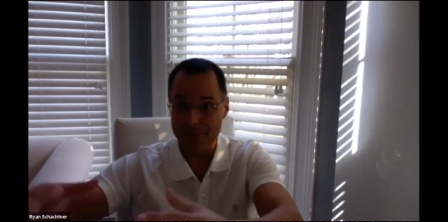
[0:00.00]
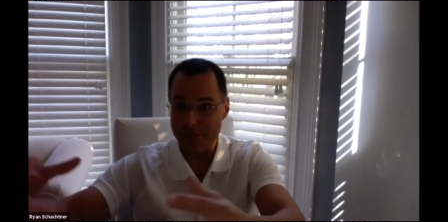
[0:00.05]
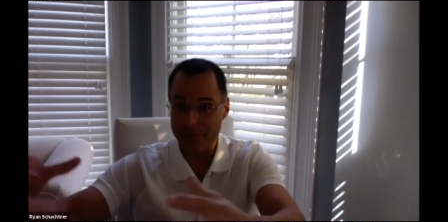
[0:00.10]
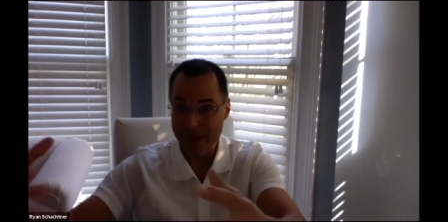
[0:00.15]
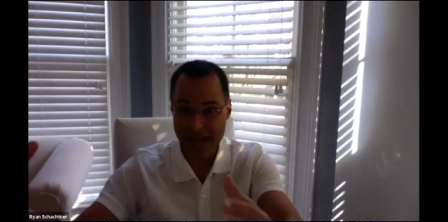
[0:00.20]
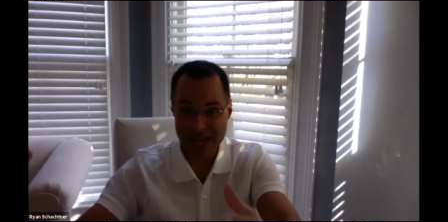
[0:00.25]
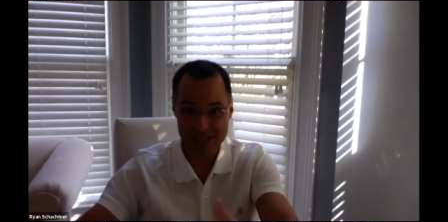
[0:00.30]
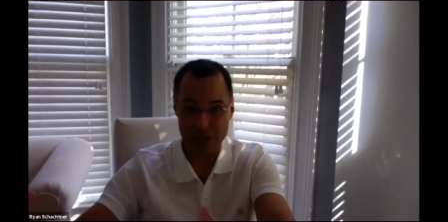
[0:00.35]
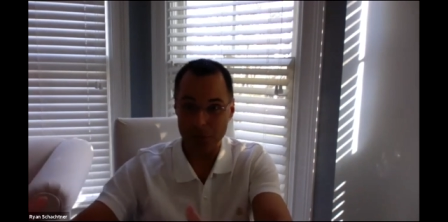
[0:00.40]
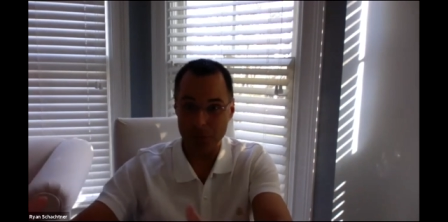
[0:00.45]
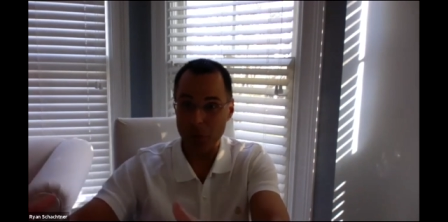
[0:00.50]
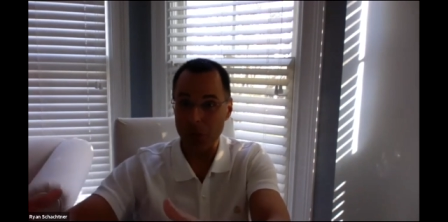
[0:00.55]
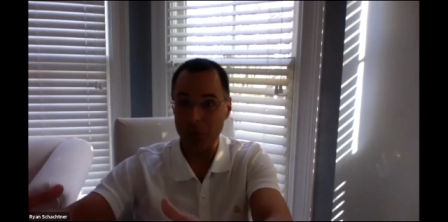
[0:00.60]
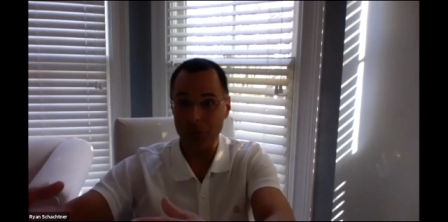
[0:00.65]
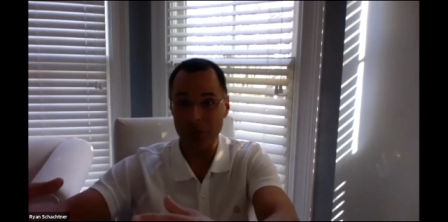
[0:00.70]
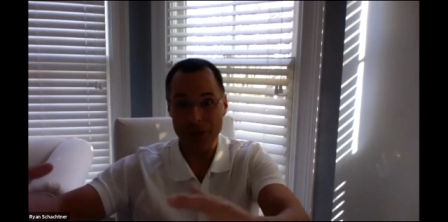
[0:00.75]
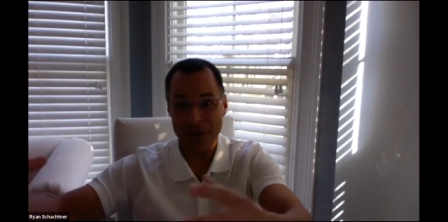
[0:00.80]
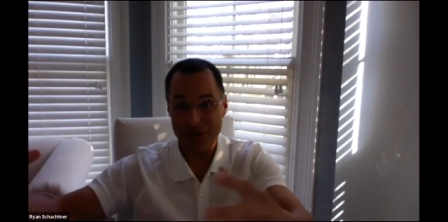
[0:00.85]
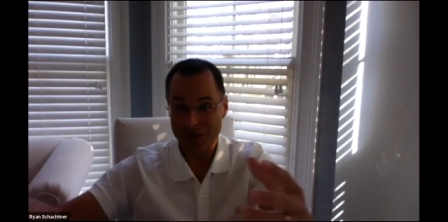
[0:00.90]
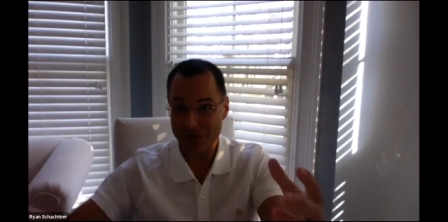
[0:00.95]
basketball
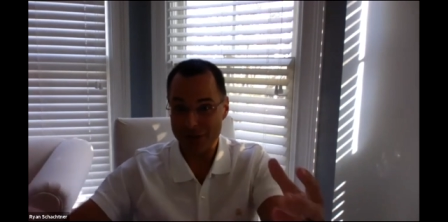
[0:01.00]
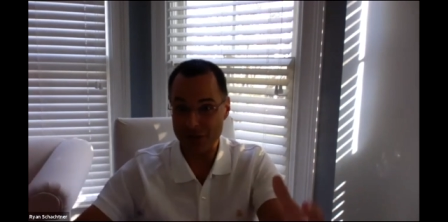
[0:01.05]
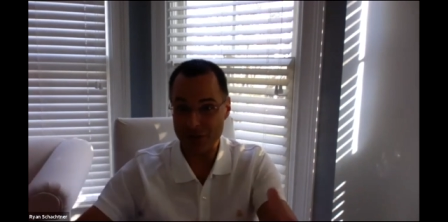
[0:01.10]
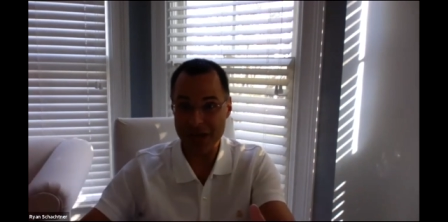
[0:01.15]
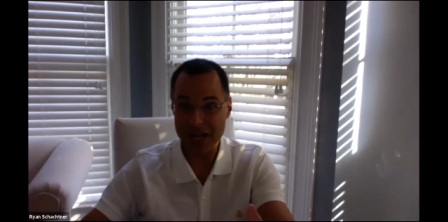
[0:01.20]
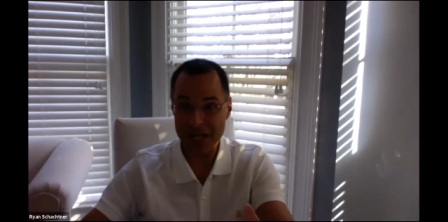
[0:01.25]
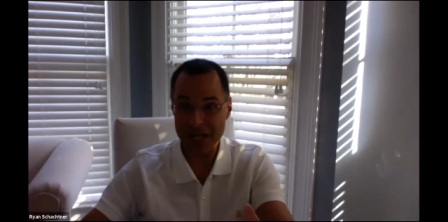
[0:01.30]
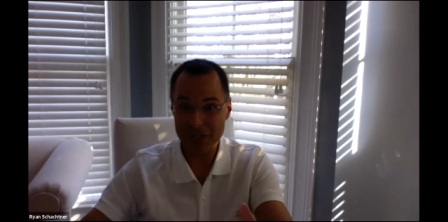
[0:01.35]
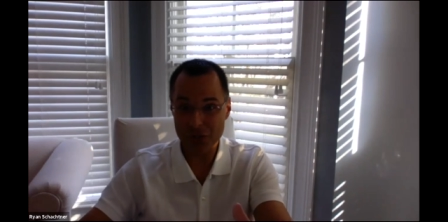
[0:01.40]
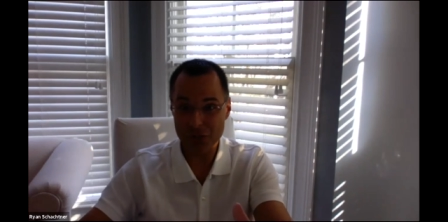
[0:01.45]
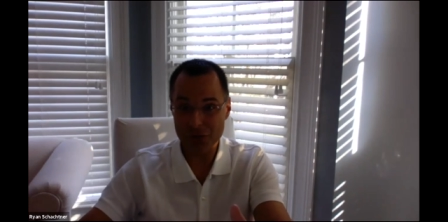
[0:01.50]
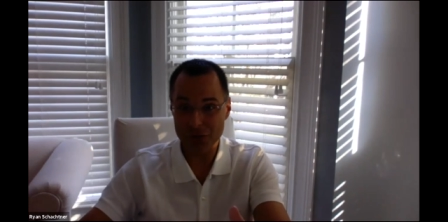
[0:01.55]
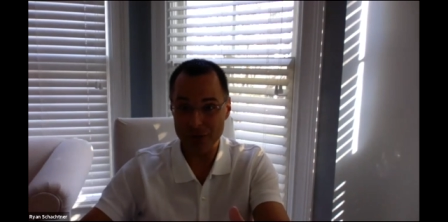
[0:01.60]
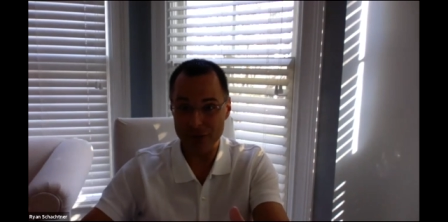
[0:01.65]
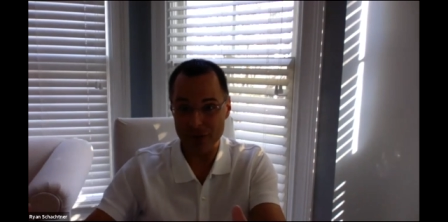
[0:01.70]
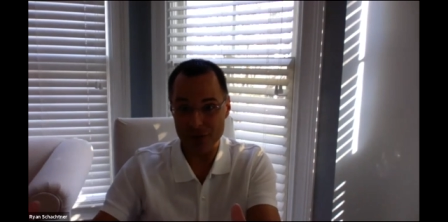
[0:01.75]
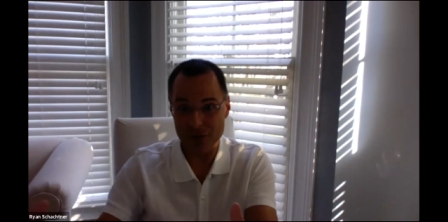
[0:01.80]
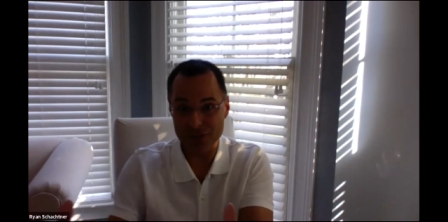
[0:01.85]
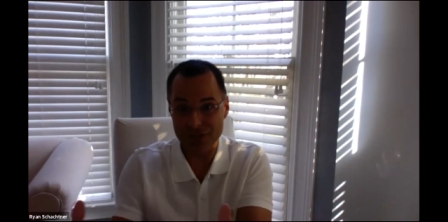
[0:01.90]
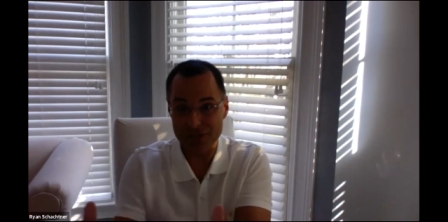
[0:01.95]
player at this major
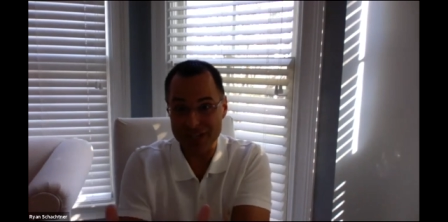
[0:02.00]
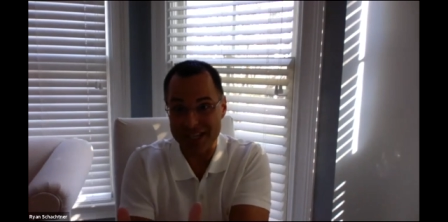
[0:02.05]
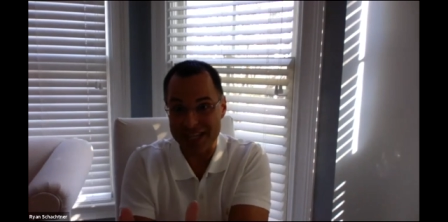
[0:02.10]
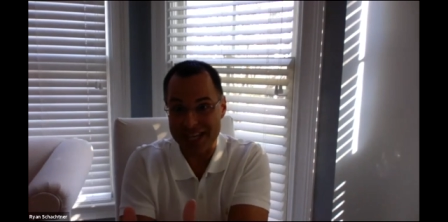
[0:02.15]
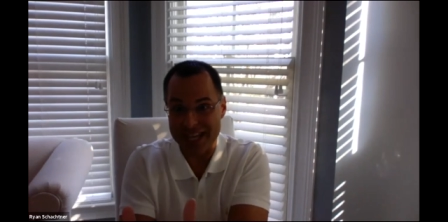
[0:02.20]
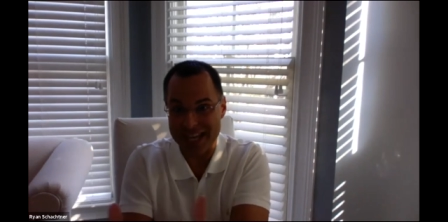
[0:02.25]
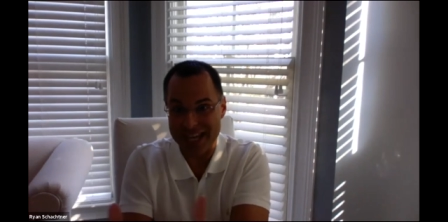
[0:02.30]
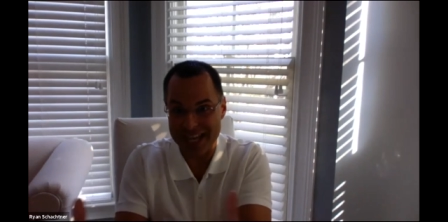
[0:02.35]
university